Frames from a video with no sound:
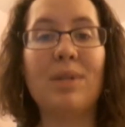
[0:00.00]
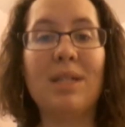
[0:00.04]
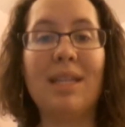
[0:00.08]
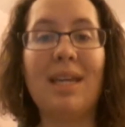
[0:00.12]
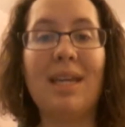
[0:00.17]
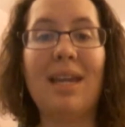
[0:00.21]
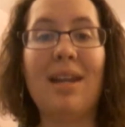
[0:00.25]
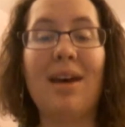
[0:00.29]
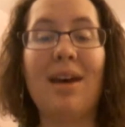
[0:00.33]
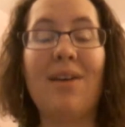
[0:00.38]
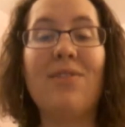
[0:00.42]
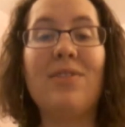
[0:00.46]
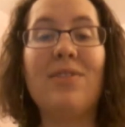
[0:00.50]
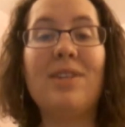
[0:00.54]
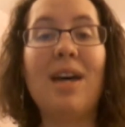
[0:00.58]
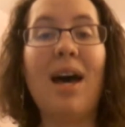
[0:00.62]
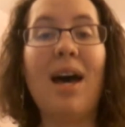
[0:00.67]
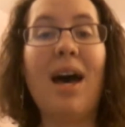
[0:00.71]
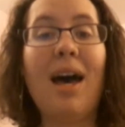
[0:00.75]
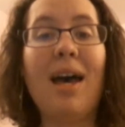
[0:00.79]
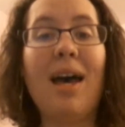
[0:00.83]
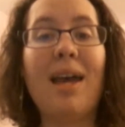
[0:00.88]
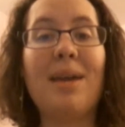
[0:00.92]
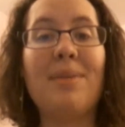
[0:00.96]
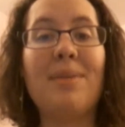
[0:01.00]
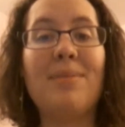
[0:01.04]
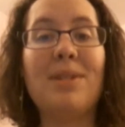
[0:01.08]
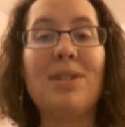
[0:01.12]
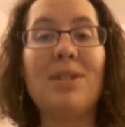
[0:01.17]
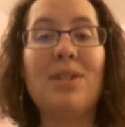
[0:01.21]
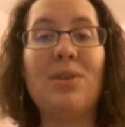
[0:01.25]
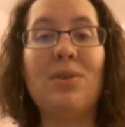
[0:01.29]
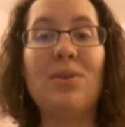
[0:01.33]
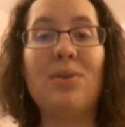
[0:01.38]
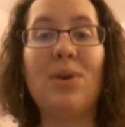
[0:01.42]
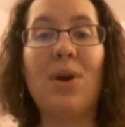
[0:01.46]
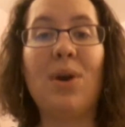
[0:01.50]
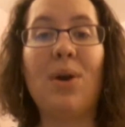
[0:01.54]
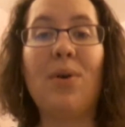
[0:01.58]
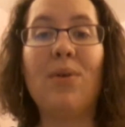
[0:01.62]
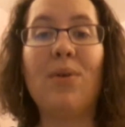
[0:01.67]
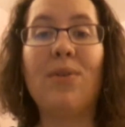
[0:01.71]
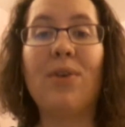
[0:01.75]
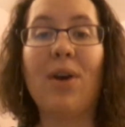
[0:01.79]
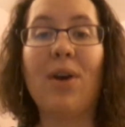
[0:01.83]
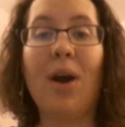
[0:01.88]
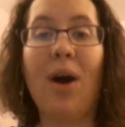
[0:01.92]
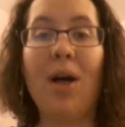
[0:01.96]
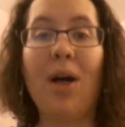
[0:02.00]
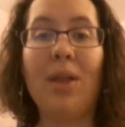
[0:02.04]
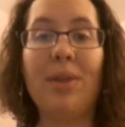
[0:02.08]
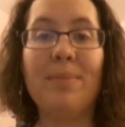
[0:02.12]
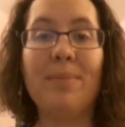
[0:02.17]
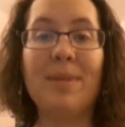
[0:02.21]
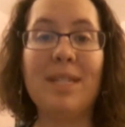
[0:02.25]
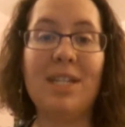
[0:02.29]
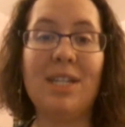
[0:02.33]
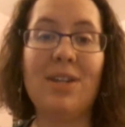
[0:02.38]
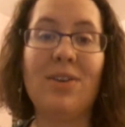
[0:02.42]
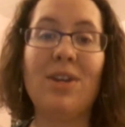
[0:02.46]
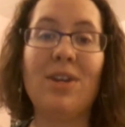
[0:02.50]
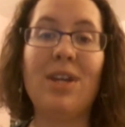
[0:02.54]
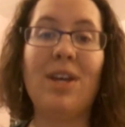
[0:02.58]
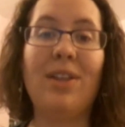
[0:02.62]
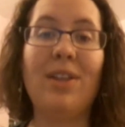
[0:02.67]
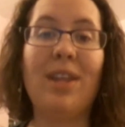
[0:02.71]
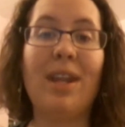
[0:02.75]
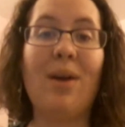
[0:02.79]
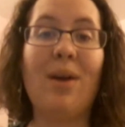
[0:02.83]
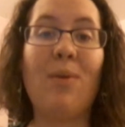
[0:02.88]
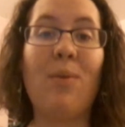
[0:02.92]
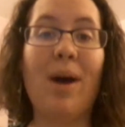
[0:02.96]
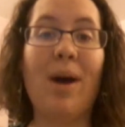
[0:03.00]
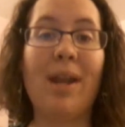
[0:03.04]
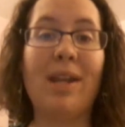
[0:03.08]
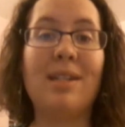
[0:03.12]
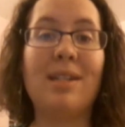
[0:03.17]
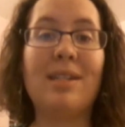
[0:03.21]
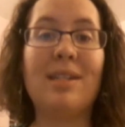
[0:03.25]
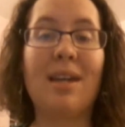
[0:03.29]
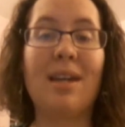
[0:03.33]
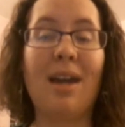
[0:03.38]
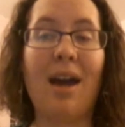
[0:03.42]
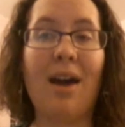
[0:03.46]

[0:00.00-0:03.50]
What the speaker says: really enough time to go over all the material that I wanted to